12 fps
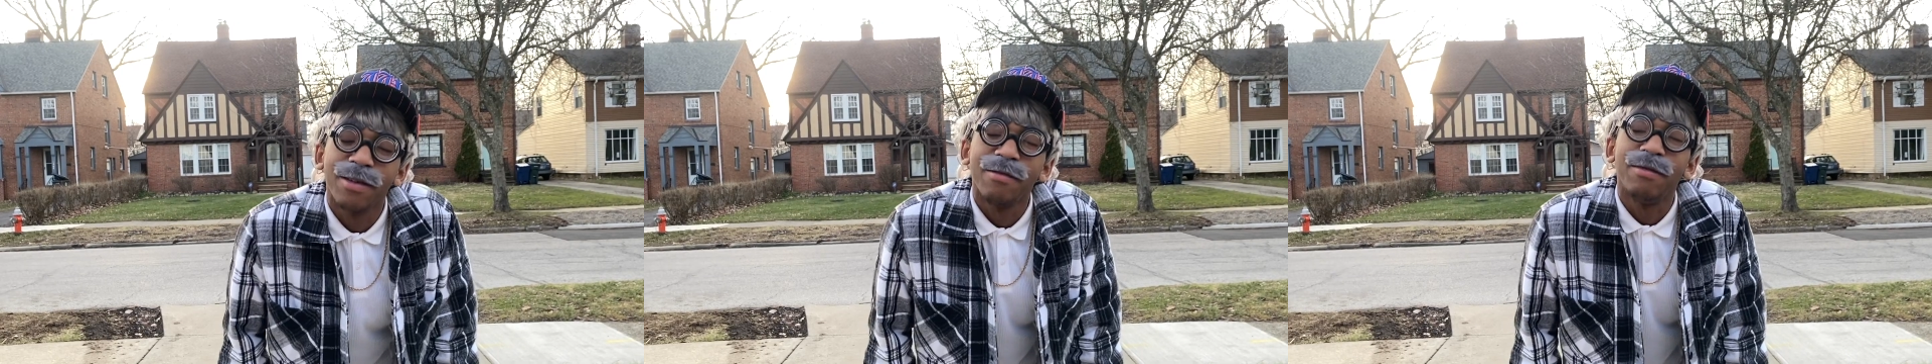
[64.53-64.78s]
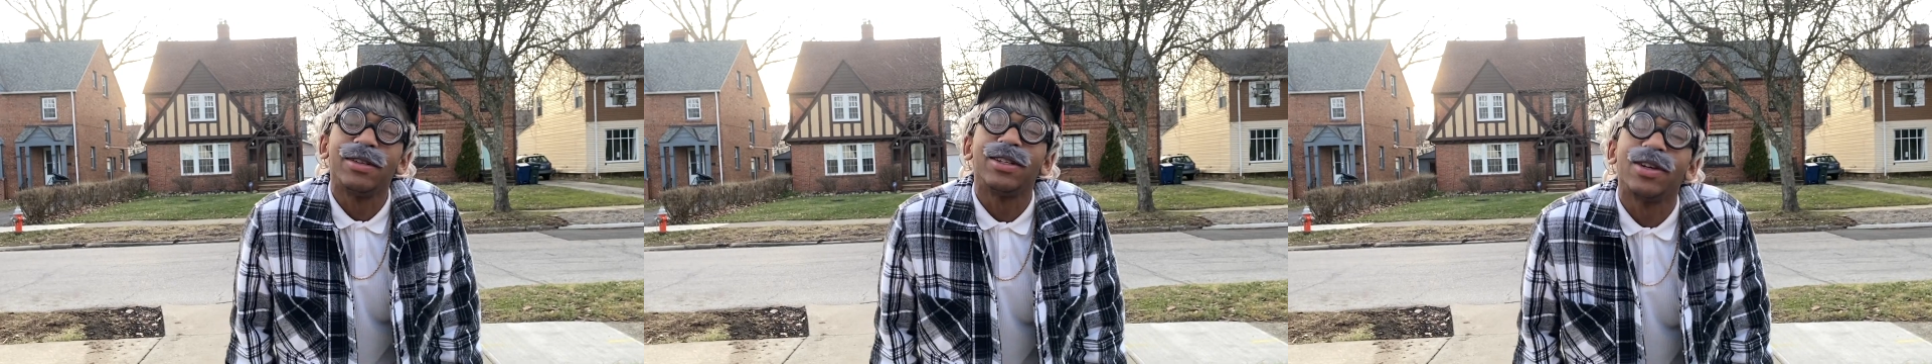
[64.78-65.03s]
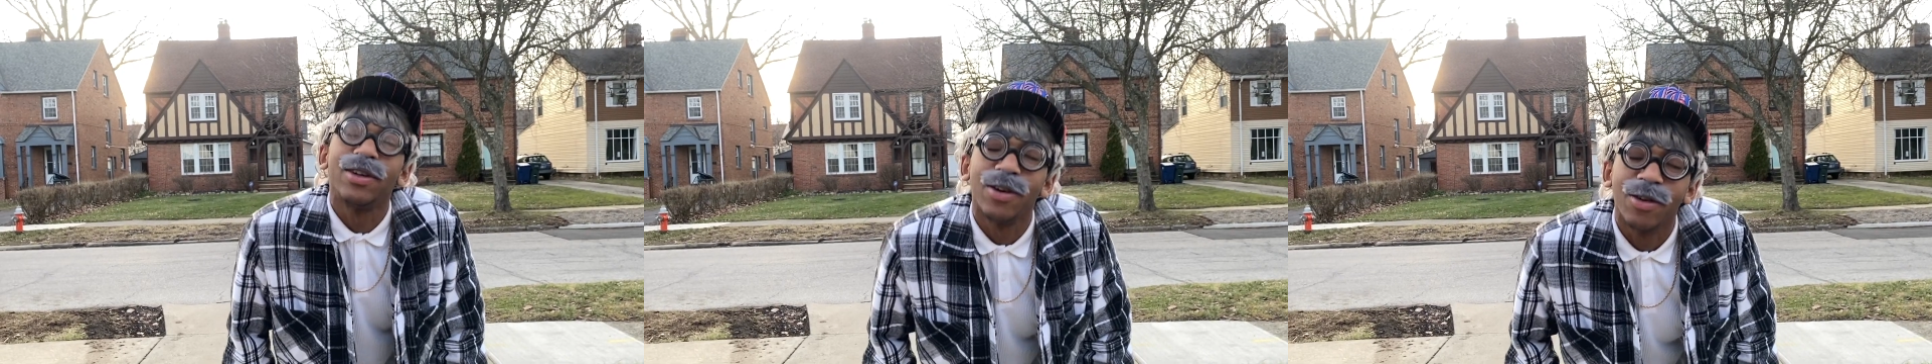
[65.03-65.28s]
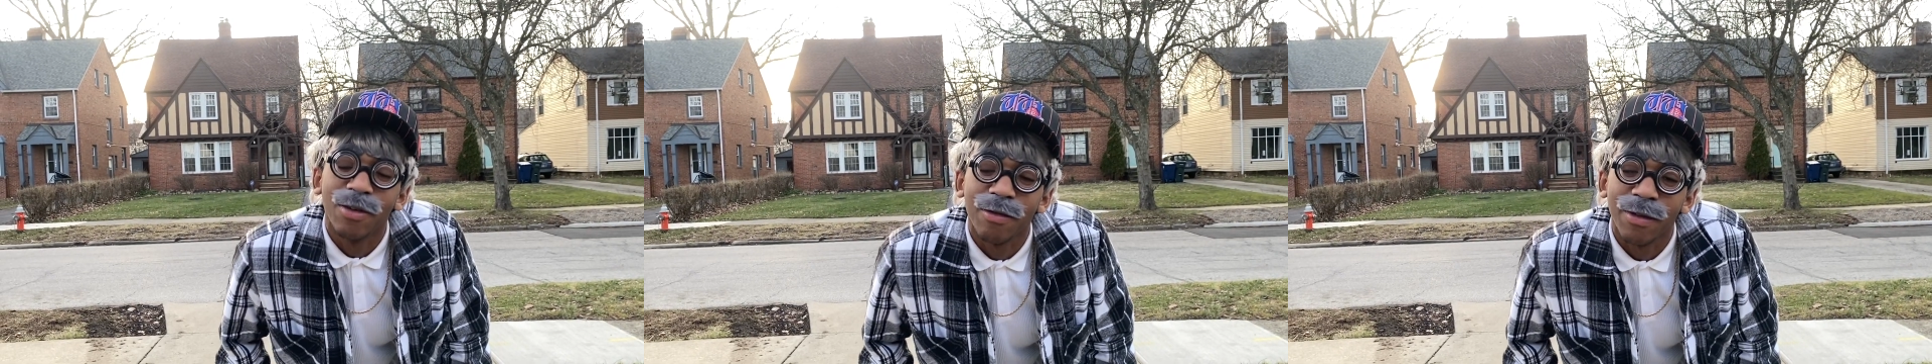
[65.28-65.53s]
Mr.
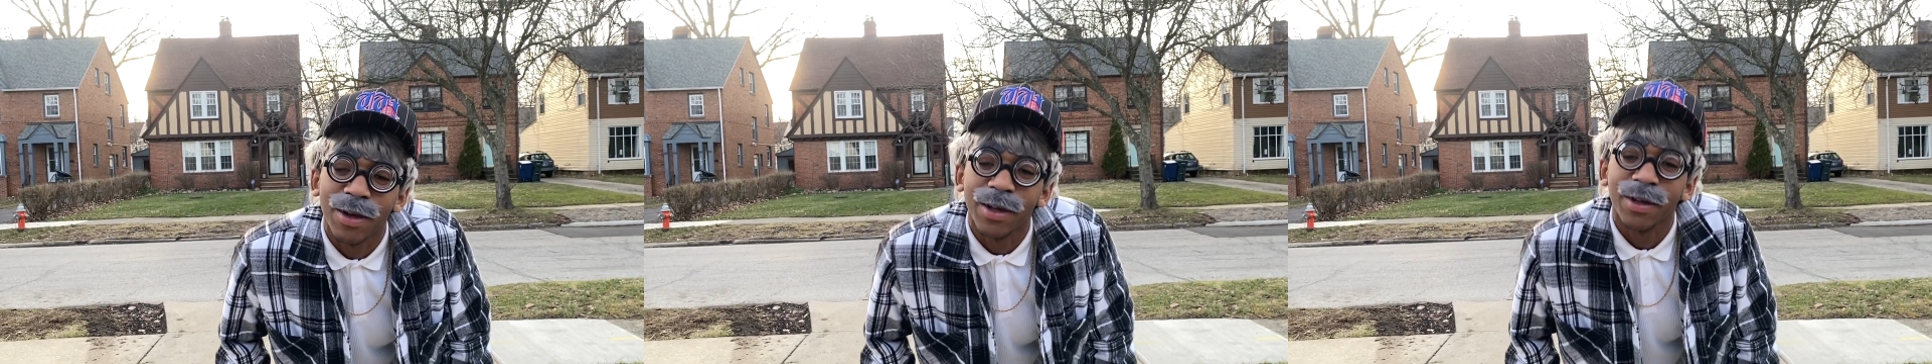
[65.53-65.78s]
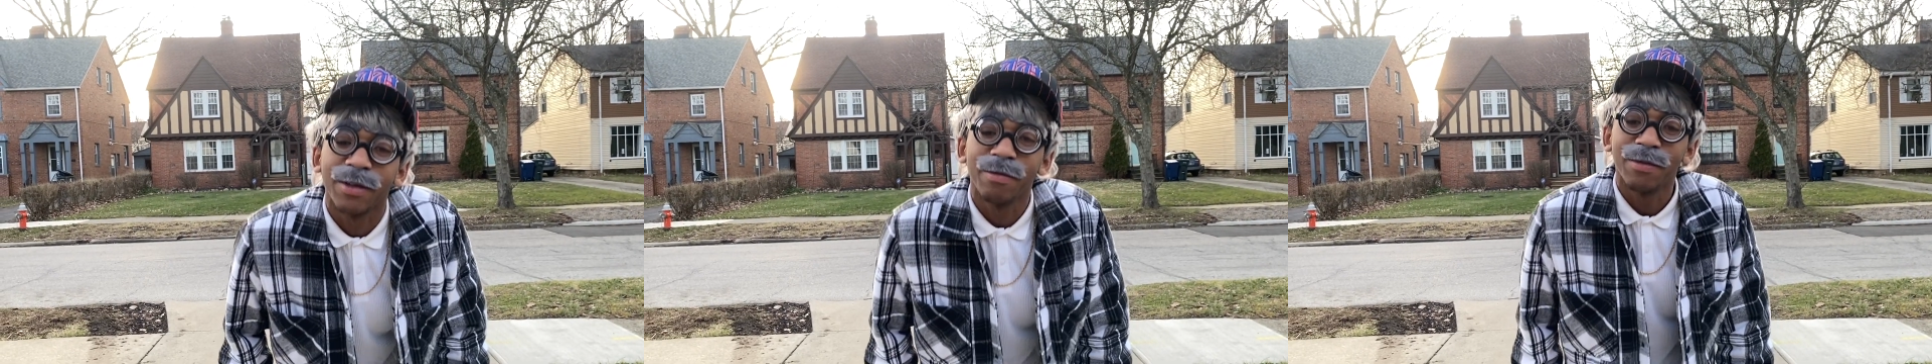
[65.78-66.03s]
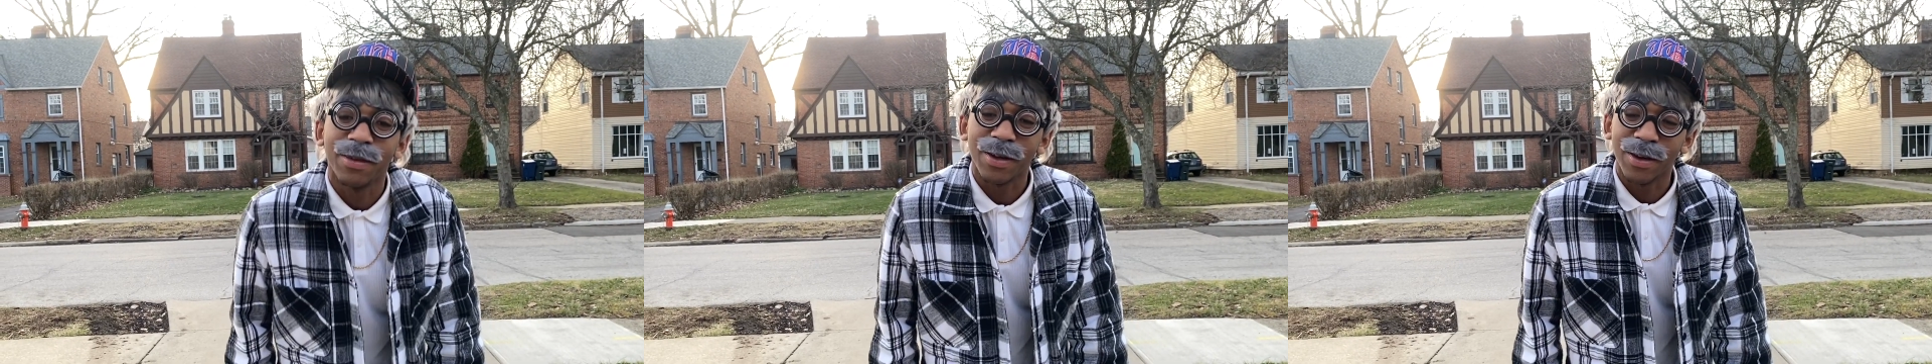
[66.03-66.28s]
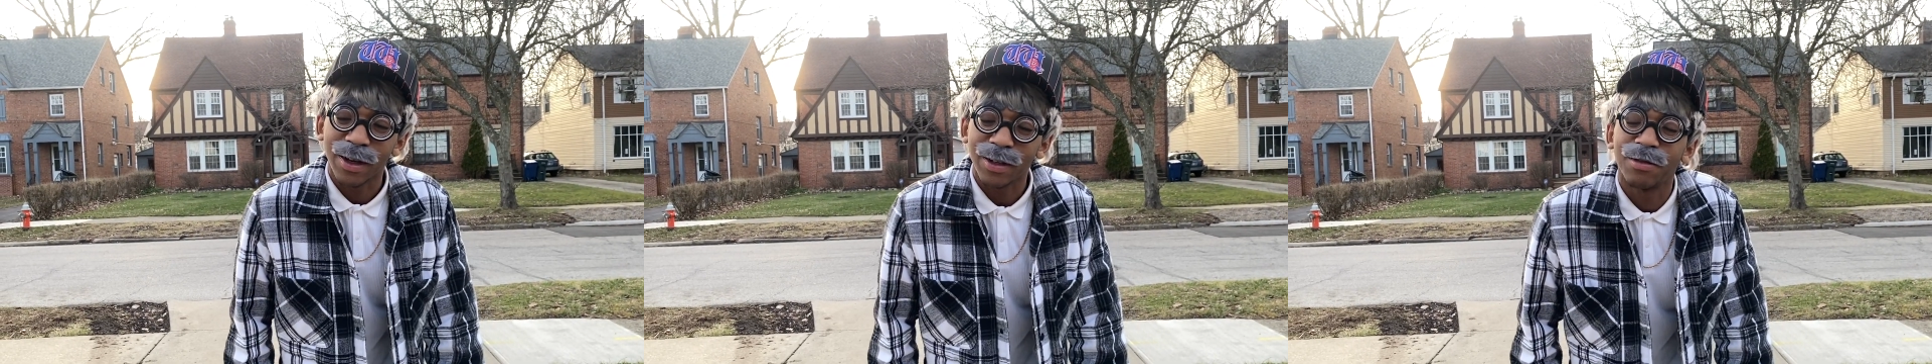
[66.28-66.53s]
Cool.
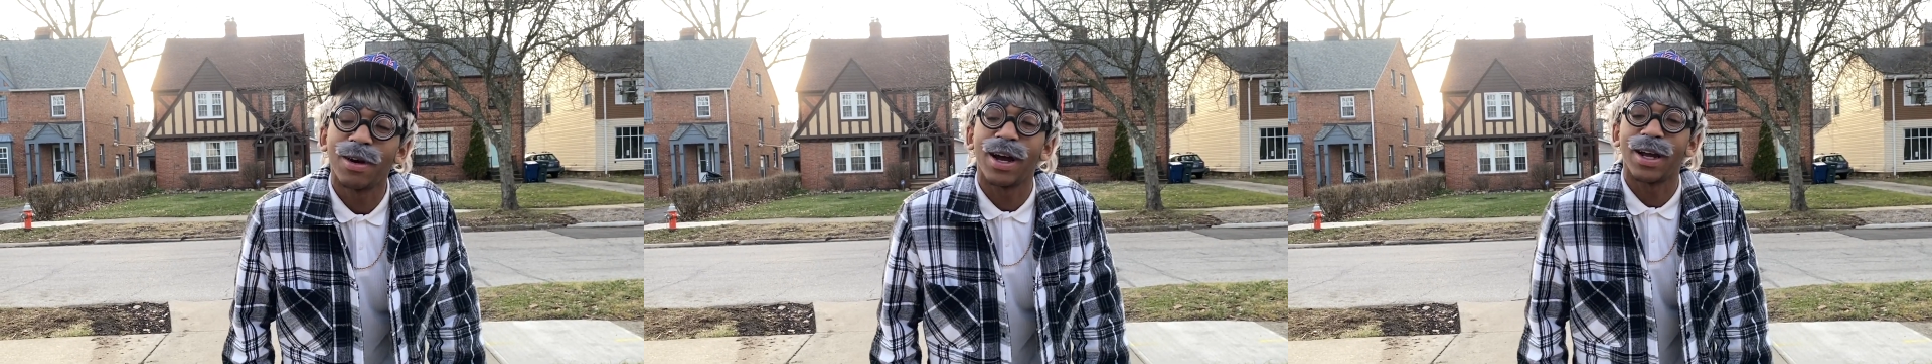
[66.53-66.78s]
That's right.